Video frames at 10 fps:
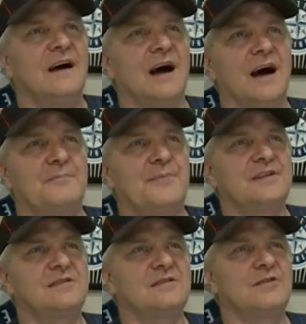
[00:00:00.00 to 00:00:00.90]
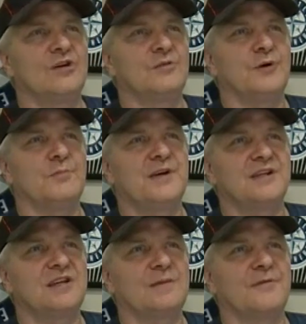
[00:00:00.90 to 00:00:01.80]
Notable
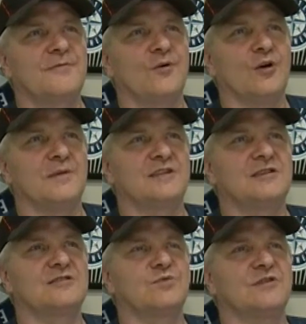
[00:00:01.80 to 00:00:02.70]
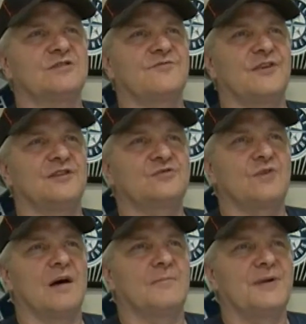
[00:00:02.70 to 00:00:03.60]
pitching performances was first
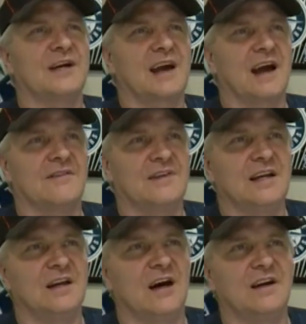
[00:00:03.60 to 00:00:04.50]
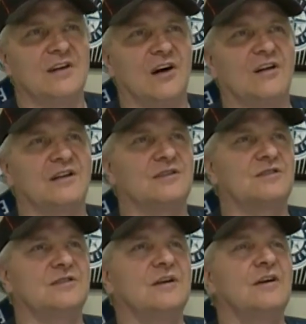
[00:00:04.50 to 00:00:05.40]
round pick out of Elon
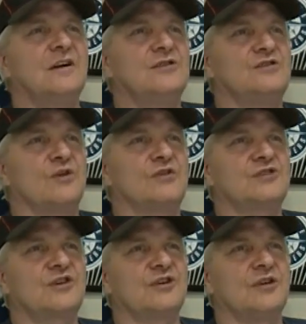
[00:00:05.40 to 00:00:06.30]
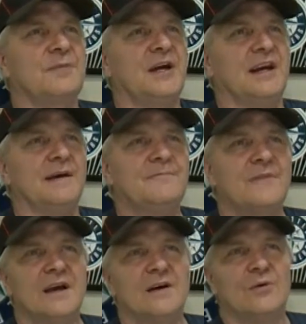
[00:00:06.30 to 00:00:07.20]
College, George Kirby,
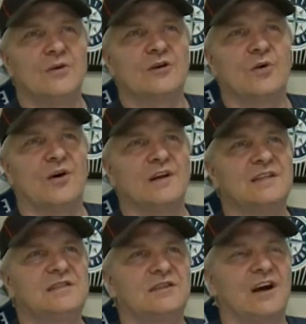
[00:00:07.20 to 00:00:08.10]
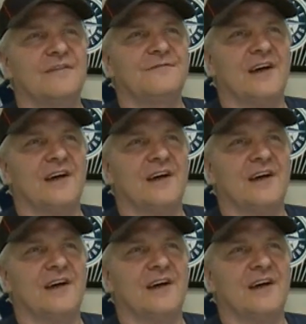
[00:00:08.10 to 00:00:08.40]
with a quality start.